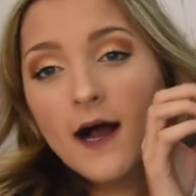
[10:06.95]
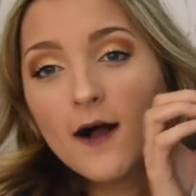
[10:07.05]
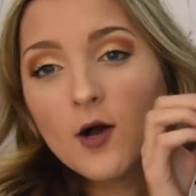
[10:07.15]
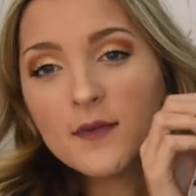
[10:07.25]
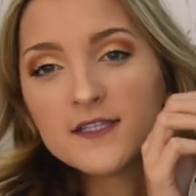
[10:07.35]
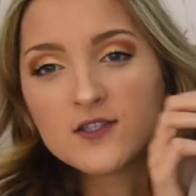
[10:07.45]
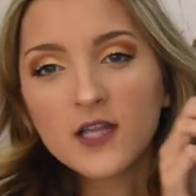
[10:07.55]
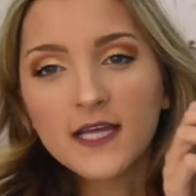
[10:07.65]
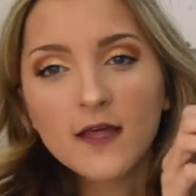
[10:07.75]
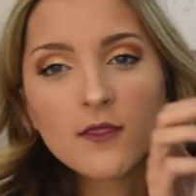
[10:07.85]
Um, it's
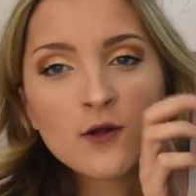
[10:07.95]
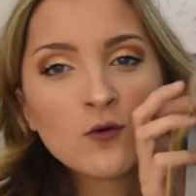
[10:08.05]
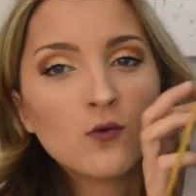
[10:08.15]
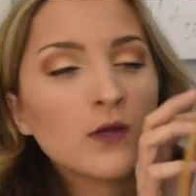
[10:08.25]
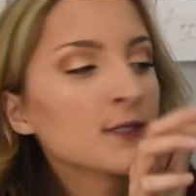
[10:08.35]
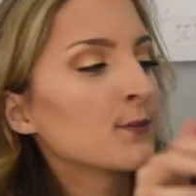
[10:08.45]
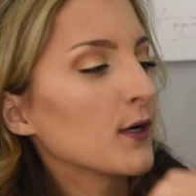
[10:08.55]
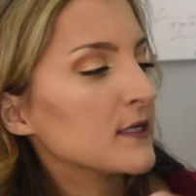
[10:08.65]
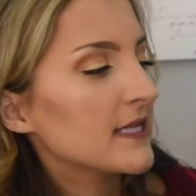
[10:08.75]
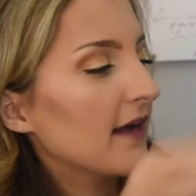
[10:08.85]
like the coolest
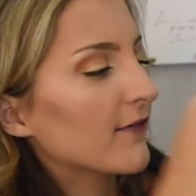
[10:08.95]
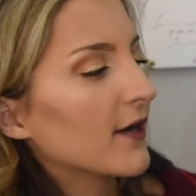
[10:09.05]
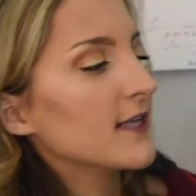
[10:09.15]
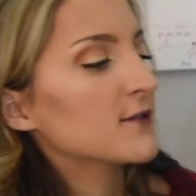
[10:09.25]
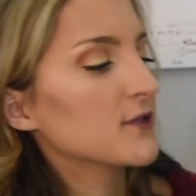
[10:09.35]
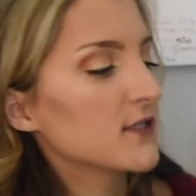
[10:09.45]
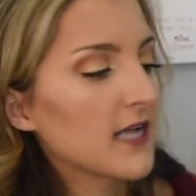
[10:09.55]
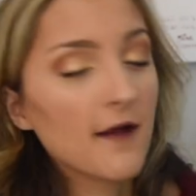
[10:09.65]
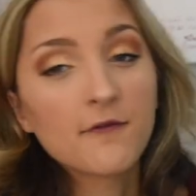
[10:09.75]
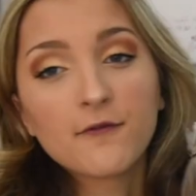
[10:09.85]
purse ever. It's just
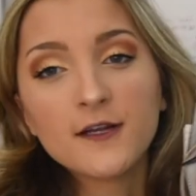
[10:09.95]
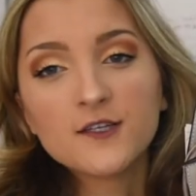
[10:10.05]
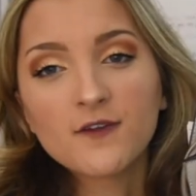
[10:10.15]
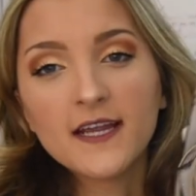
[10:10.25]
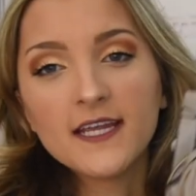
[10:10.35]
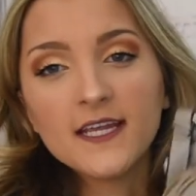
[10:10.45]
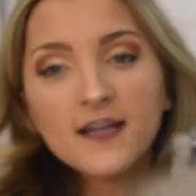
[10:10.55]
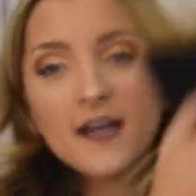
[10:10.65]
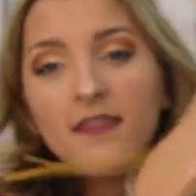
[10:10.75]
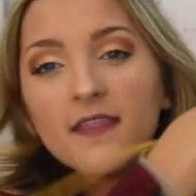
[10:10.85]
got fringe right
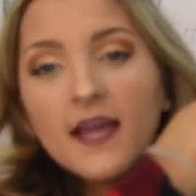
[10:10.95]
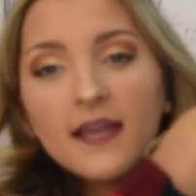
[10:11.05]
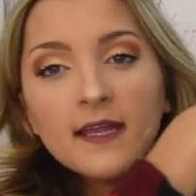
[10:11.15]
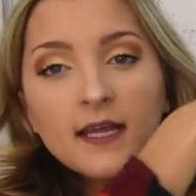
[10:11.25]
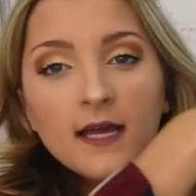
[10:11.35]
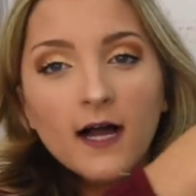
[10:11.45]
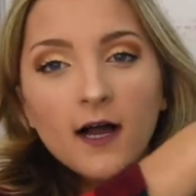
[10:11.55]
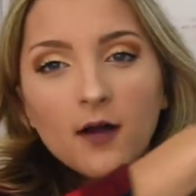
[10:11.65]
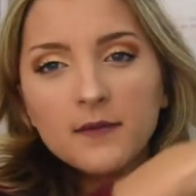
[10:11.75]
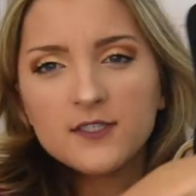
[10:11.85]
here and then
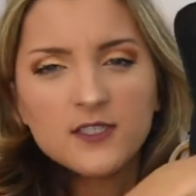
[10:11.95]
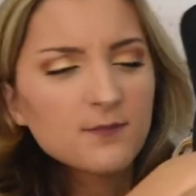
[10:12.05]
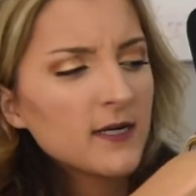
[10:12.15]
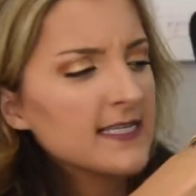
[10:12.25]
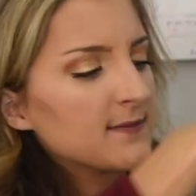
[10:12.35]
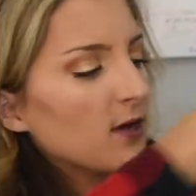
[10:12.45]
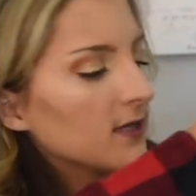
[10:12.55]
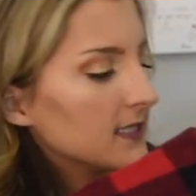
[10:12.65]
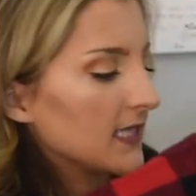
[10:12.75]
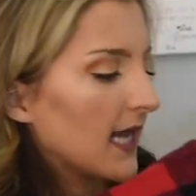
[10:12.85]
um, it's just pretty
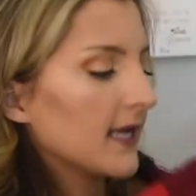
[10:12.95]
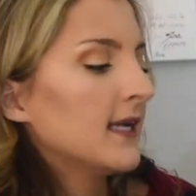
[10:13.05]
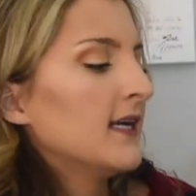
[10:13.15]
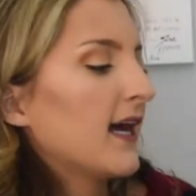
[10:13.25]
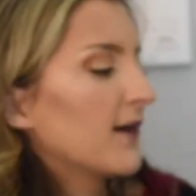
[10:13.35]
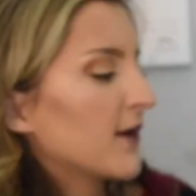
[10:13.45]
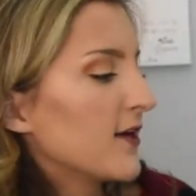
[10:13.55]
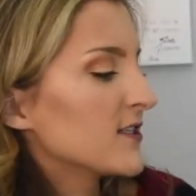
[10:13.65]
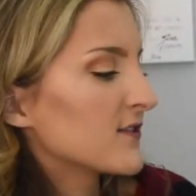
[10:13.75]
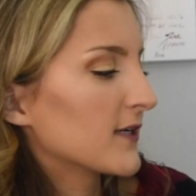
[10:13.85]
small inside. I don't know,
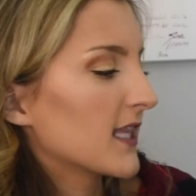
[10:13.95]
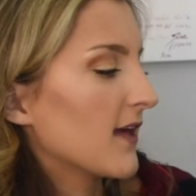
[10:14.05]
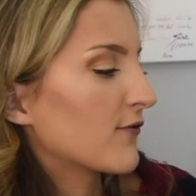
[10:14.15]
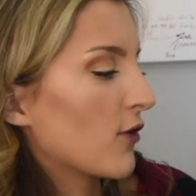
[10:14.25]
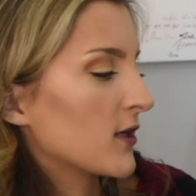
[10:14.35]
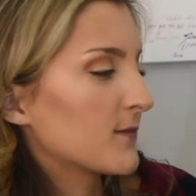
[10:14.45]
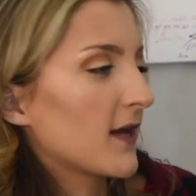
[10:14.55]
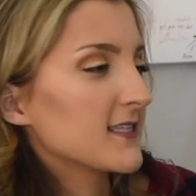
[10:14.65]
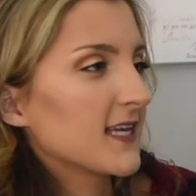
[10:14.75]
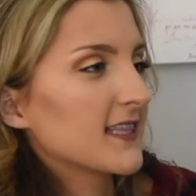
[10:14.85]
I just really love
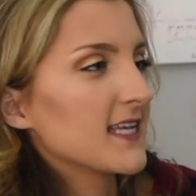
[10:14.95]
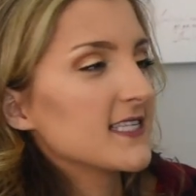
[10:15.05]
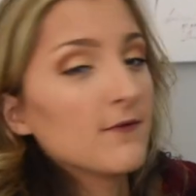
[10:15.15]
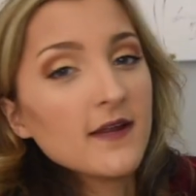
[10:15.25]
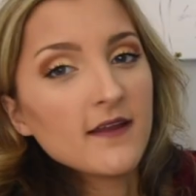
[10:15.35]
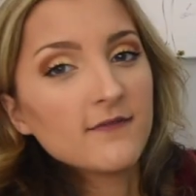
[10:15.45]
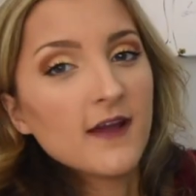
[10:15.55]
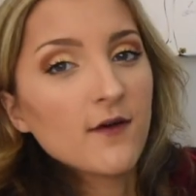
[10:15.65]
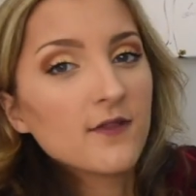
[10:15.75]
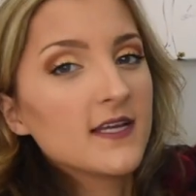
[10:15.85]
crossbodies like this and we had
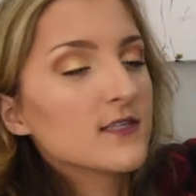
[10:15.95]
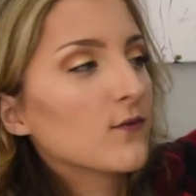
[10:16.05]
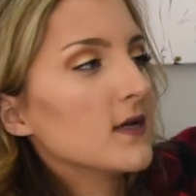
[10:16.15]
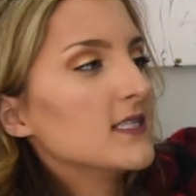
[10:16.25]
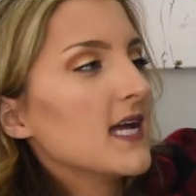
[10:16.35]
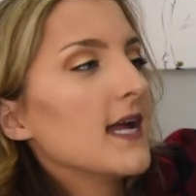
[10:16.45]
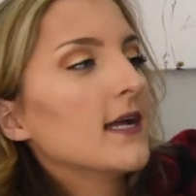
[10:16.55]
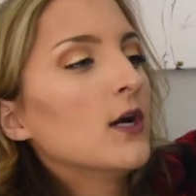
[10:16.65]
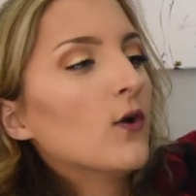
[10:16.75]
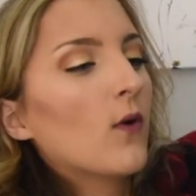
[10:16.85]
found this one
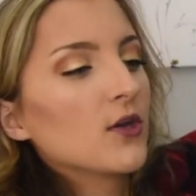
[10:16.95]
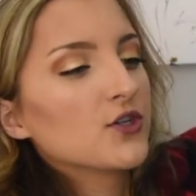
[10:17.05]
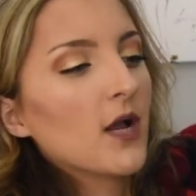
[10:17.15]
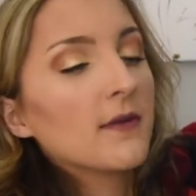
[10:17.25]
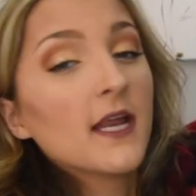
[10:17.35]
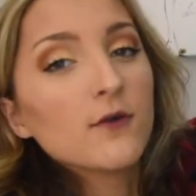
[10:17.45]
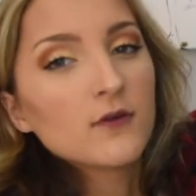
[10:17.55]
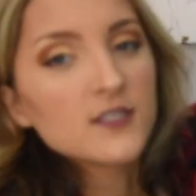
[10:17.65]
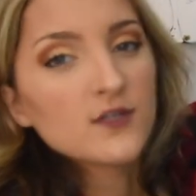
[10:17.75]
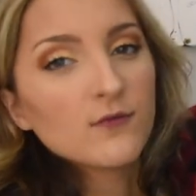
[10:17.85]
day while shopping at
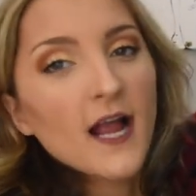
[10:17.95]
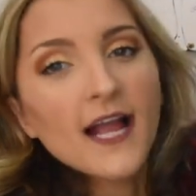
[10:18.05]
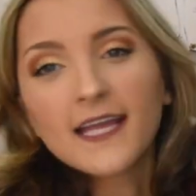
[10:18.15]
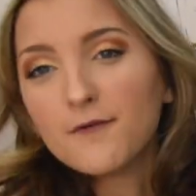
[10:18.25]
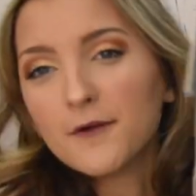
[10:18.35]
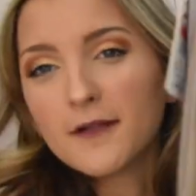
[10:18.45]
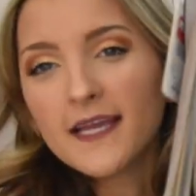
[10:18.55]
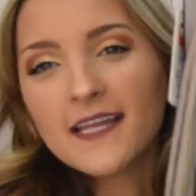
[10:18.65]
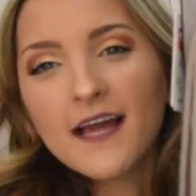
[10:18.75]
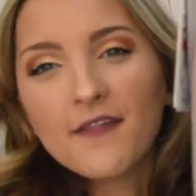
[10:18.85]
Nordstrom Rack and we were
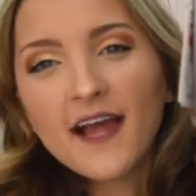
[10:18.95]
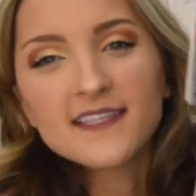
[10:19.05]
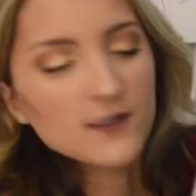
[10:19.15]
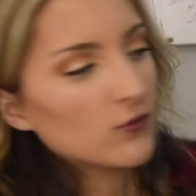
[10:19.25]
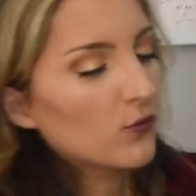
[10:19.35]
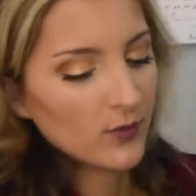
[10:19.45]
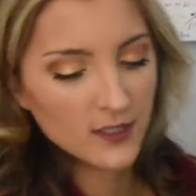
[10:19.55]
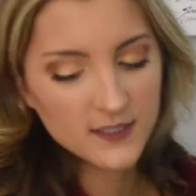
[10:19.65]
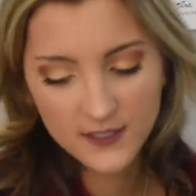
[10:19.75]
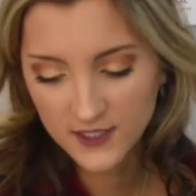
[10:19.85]
like, now that's a cool
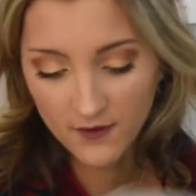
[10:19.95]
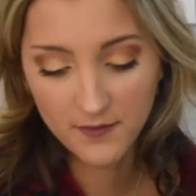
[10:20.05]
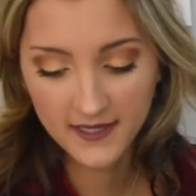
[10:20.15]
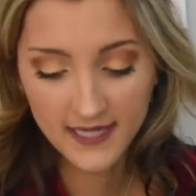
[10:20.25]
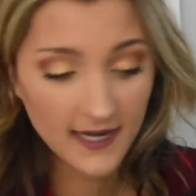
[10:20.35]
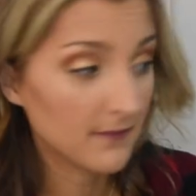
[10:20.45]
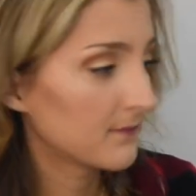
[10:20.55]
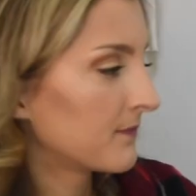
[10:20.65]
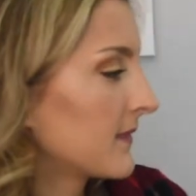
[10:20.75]
purse. So we picked that up.